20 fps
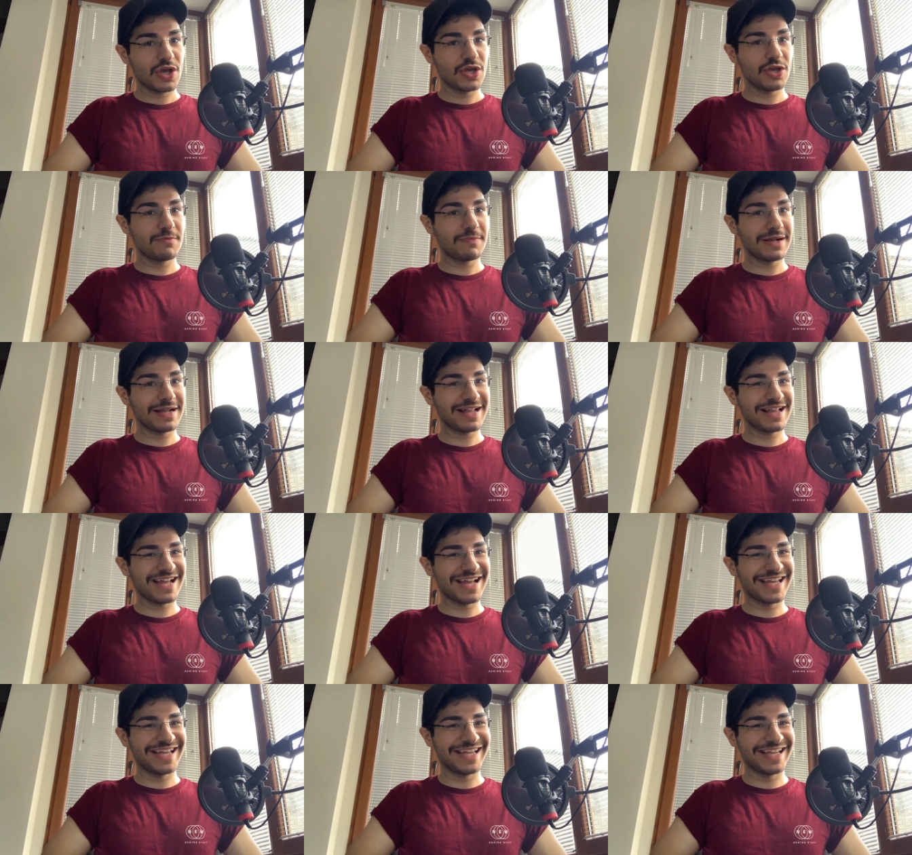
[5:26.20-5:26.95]
you might
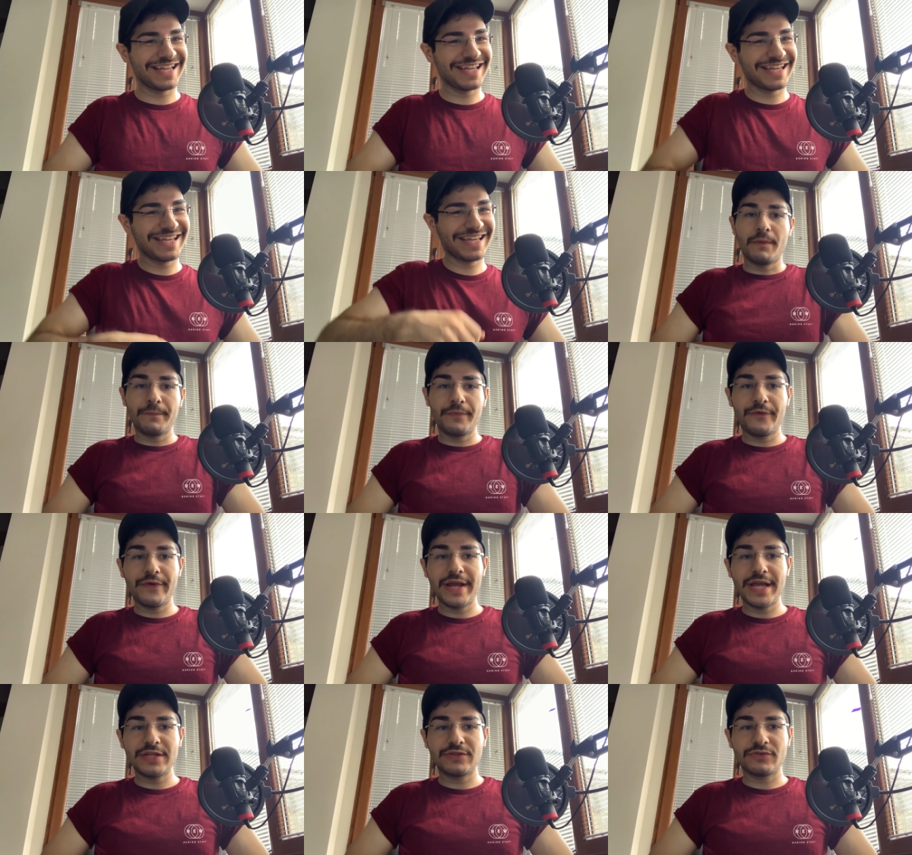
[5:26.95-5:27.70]
like.
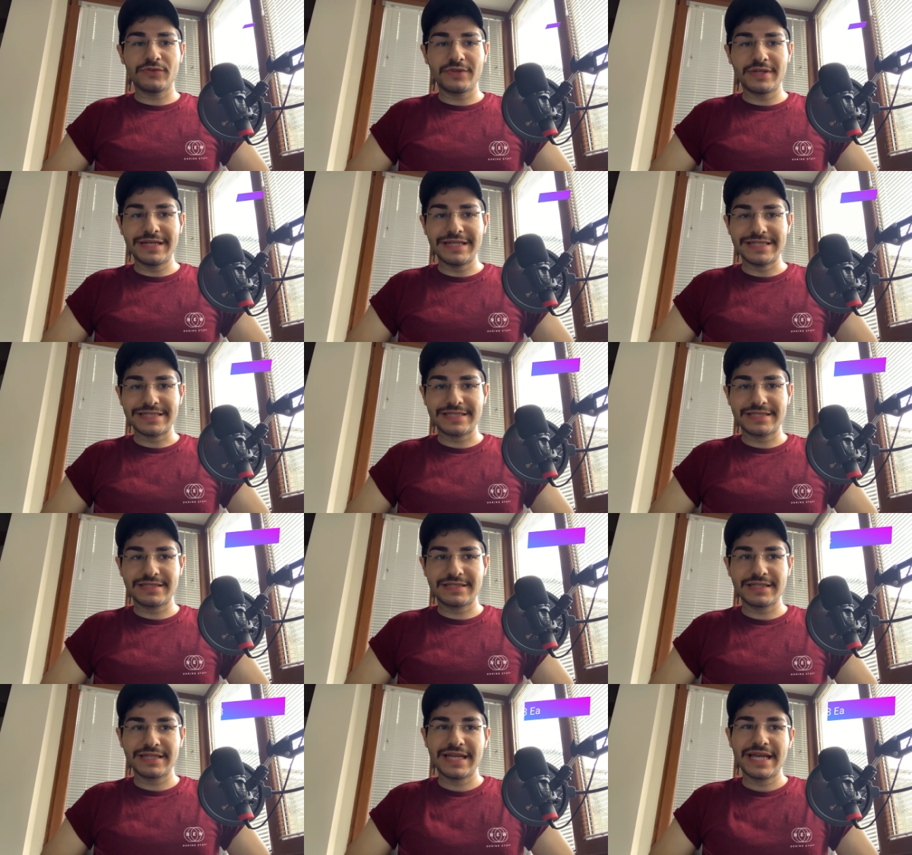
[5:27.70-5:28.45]
Number eight on the
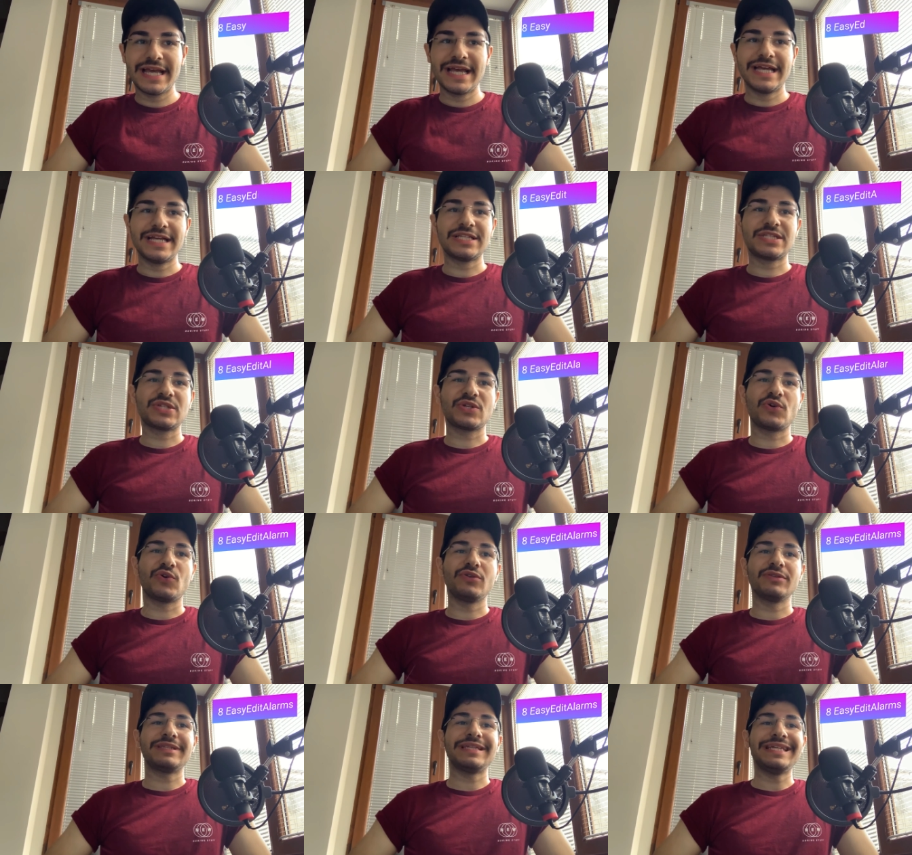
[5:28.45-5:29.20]
list, it's
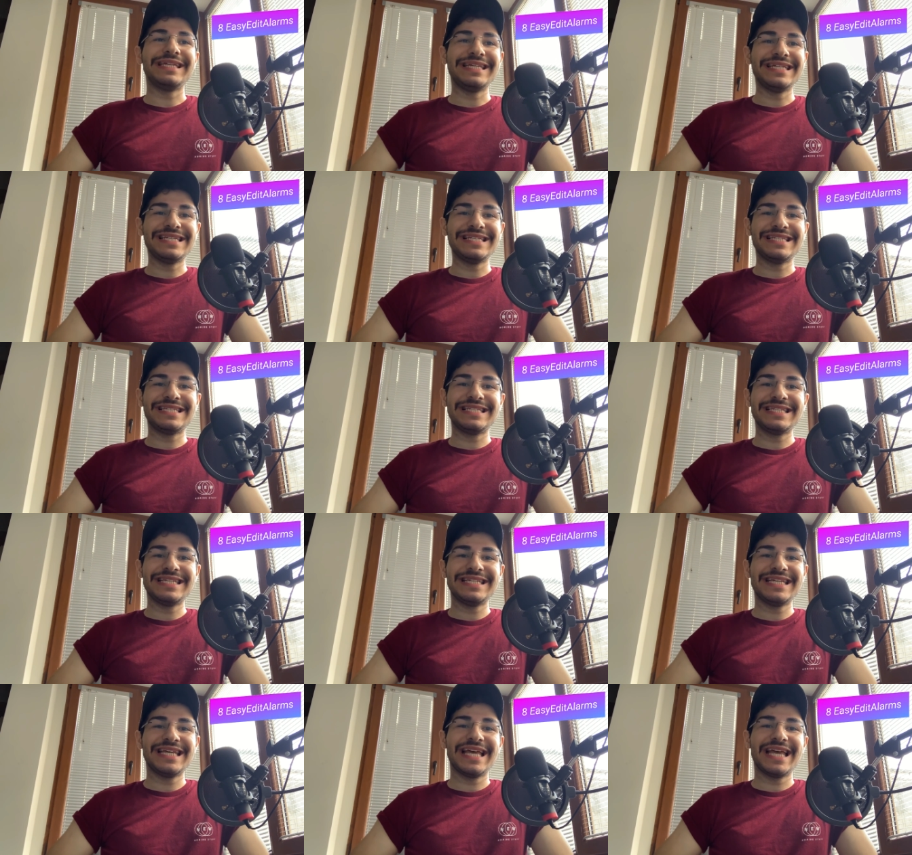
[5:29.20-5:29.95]
called
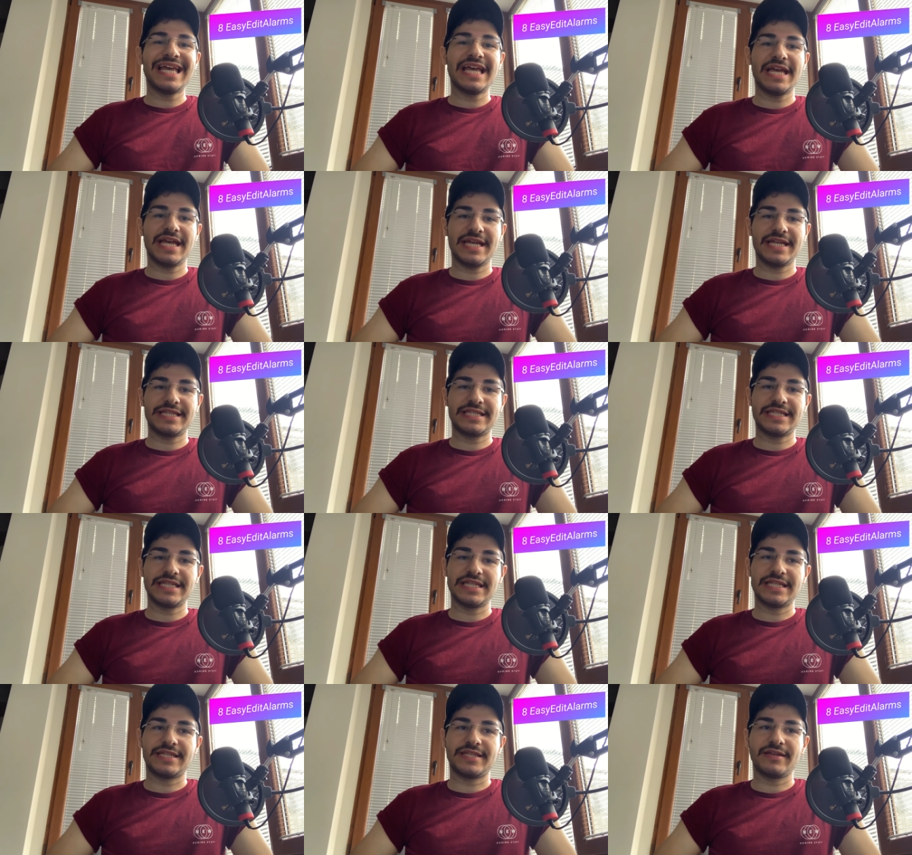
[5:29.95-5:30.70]
Easy
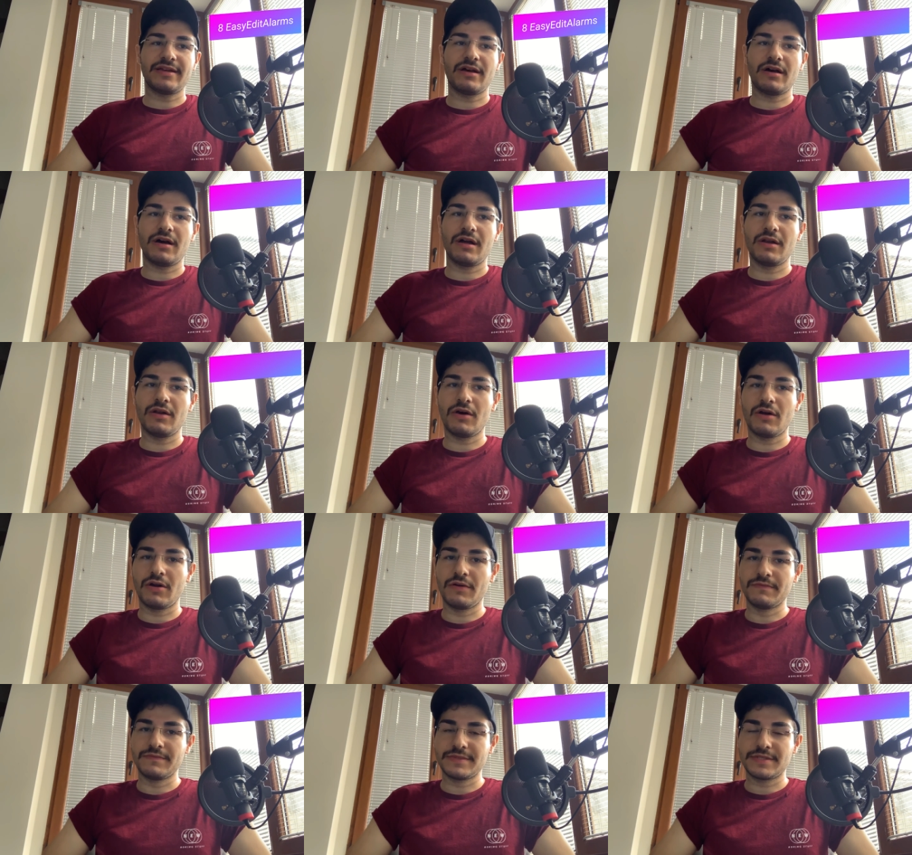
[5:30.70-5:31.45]
Edit
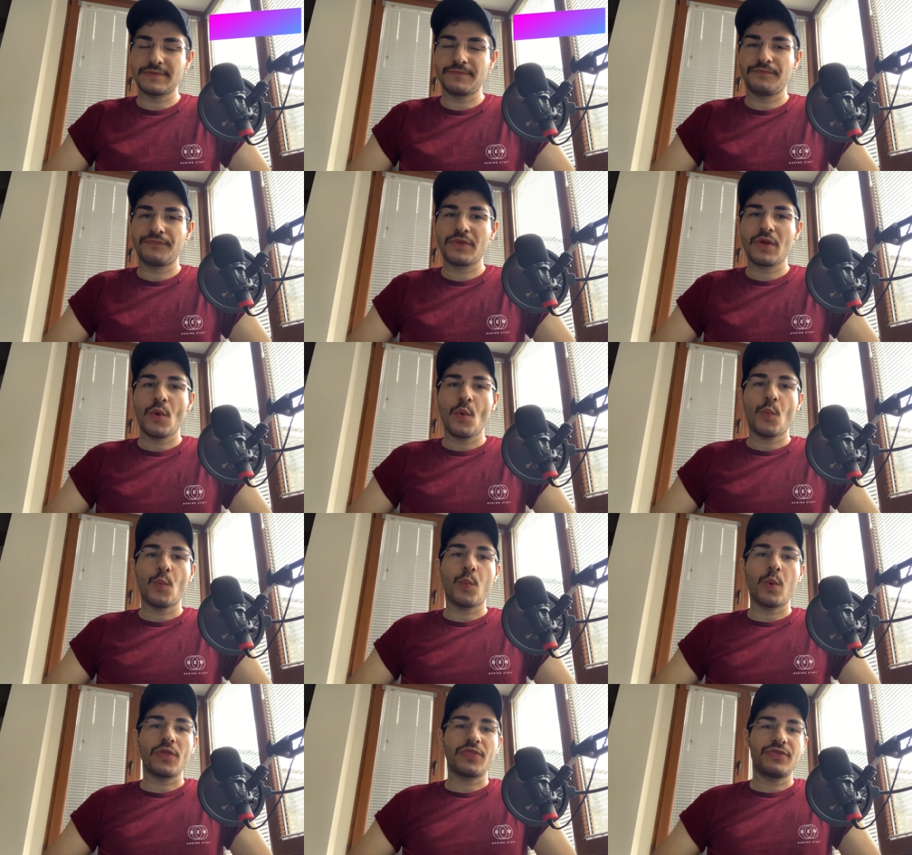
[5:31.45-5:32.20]
Alarms.
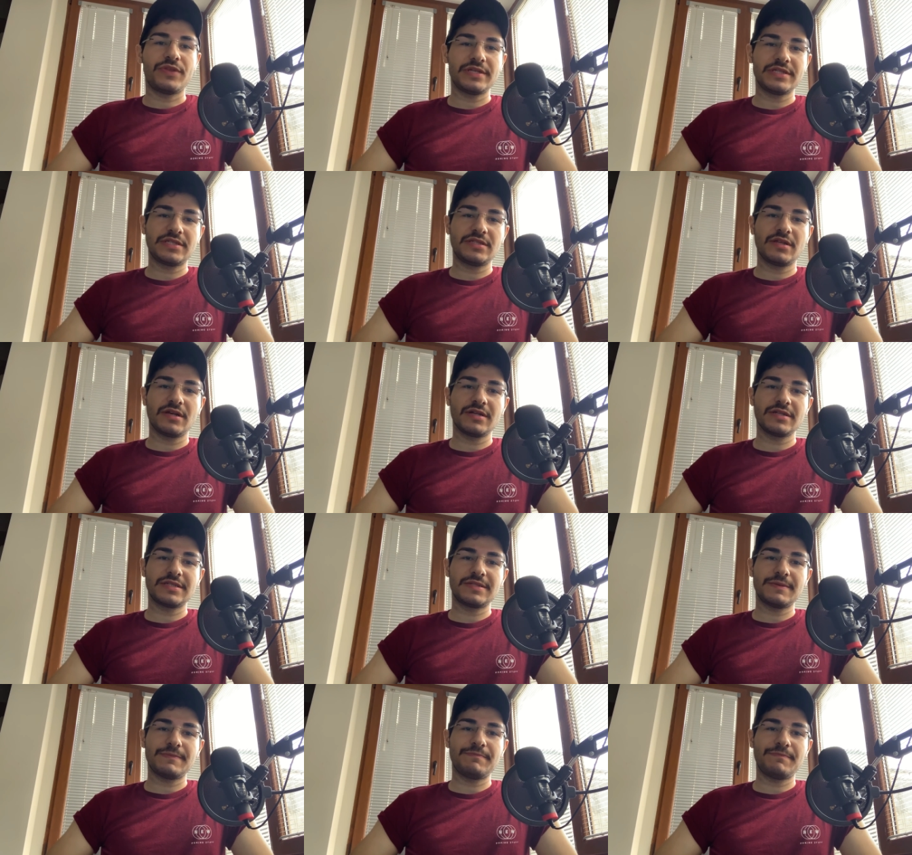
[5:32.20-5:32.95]
What this
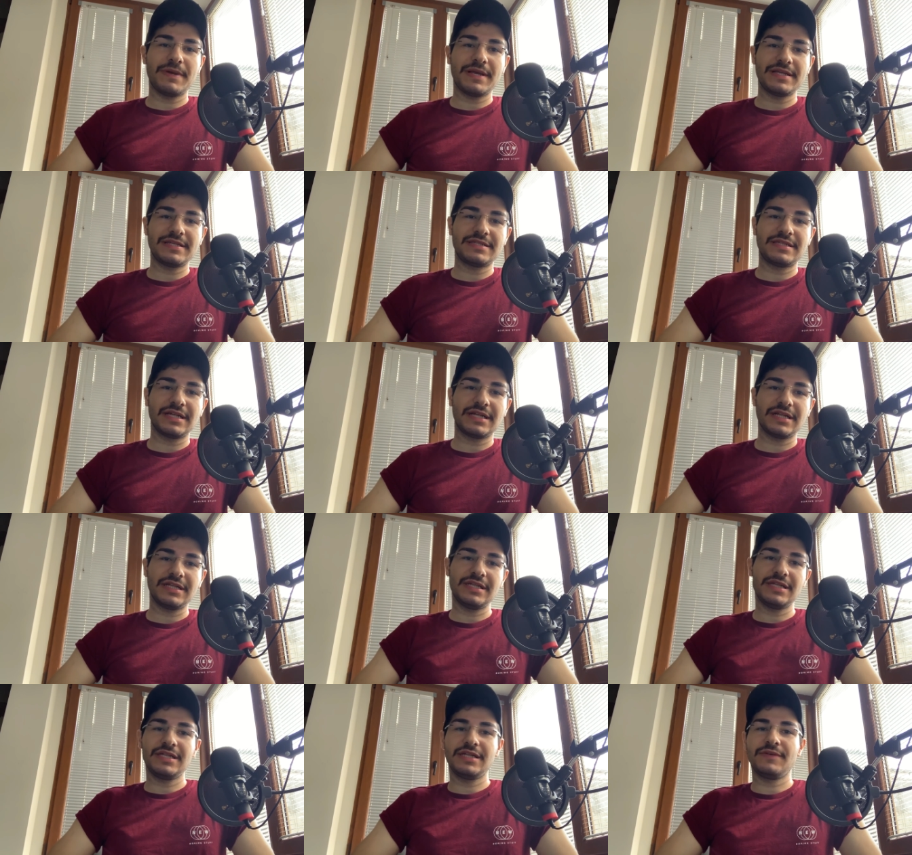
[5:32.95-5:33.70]
does,
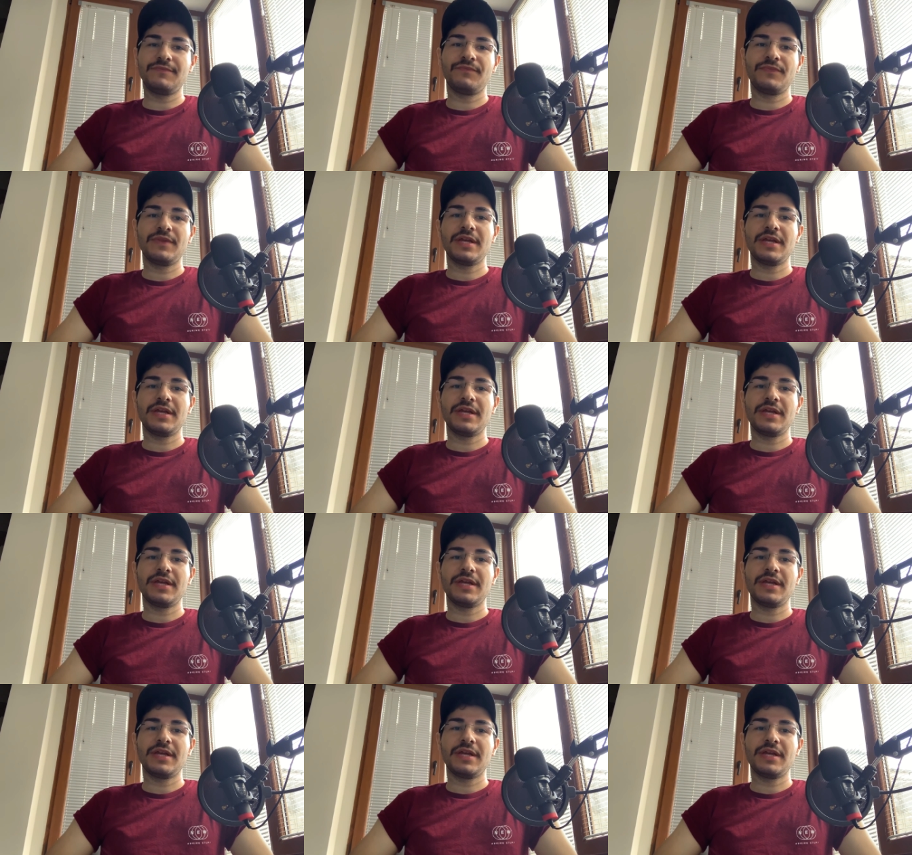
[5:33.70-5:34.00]
basically,